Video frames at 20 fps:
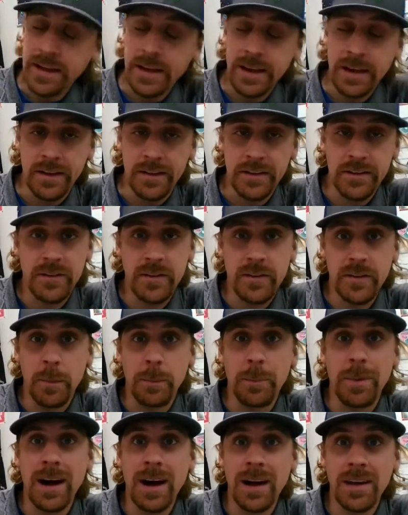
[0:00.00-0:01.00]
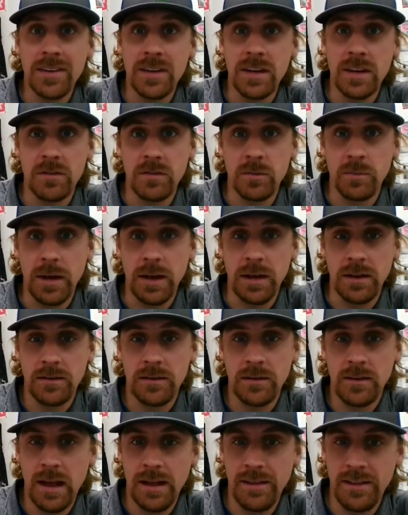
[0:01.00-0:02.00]
is the positive
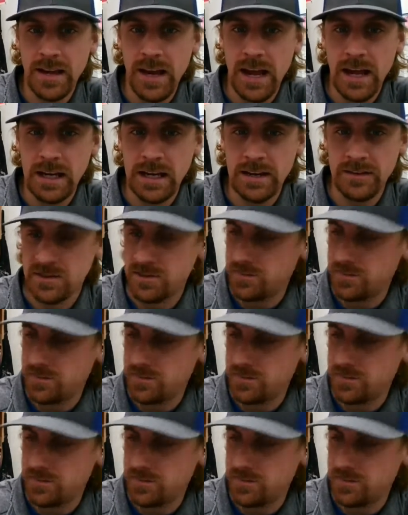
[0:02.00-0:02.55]
space, and the negative